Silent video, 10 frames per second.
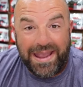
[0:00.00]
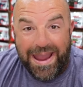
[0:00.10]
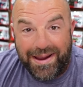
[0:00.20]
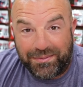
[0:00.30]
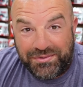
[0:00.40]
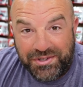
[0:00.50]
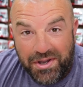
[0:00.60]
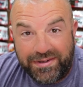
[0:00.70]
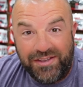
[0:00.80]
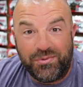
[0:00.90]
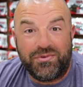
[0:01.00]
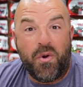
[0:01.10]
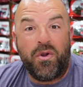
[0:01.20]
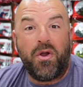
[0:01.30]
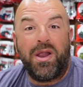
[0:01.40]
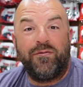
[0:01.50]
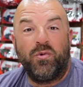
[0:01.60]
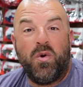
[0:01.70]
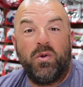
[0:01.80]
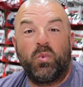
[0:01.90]
Tackle Junkies. What's going on,
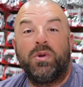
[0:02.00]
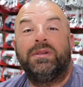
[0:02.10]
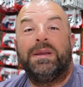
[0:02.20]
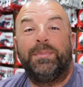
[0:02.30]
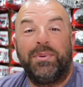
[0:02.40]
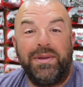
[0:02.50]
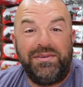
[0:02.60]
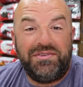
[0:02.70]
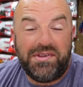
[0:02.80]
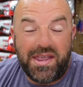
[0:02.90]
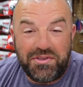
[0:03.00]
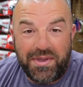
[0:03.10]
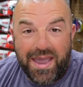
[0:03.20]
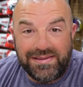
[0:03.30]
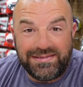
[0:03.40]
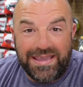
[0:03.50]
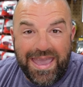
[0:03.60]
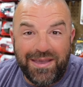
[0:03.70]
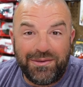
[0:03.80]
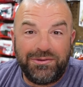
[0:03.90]
everyone? Really appreciate you guys and
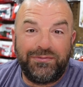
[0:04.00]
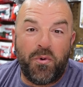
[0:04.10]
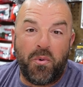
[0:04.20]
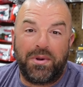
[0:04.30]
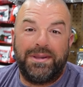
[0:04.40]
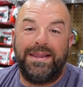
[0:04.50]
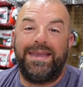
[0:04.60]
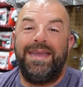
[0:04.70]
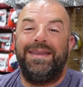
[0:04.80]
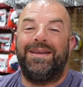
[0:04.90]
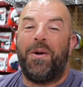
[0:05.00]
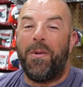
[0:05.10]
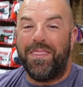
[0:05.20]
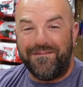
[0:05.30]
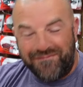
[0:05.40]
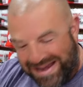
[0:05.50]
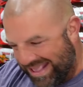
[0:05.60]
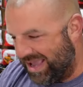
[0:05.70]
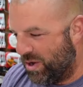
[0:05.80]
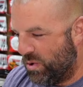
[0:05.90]
gals for clicking on the
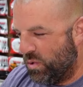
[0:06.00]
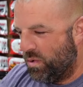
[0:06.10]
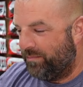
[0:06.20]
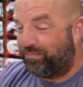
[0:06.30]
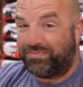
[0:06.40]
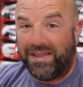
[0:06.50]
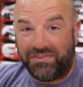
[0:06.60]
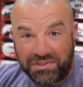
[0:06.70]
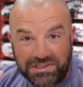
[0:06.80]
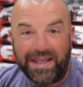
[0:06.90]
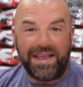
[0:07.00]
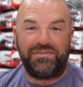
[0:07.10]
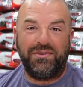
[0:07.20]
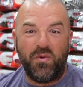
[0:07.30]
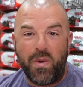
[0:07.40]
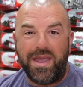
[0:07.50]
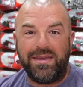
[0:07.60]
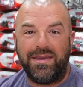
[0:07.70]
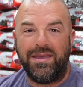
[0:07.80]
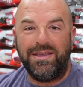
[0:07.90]
video. It's Classic
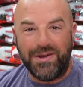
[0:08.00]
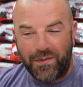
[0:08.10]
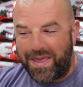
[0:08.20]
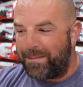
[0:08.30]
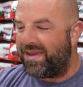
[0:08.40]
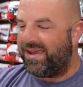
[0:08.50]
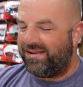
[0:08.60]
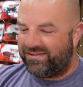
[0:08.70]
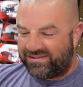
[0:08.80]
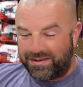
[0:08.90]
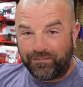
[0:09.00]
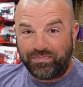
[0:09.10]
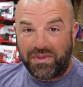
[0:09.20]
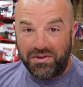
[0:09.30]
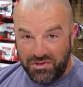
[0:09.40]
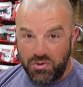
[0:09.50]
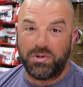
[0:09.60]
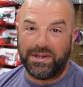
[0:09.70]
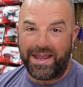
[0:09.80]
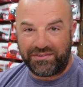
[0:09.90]
Week. You know what that means. New
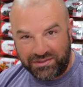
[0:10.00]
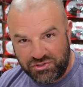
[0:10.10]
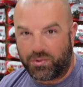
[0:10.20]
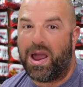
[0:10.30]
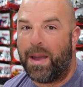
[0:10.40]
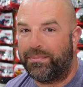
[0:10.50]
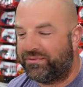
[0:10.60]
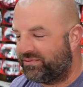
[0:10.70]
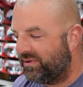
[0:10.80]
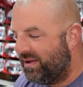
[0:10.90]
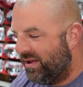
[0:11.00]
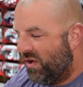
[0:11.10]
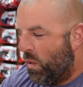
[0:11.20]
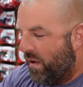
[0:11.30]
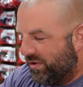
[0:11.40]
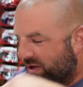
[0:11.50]
Classic Drops. We have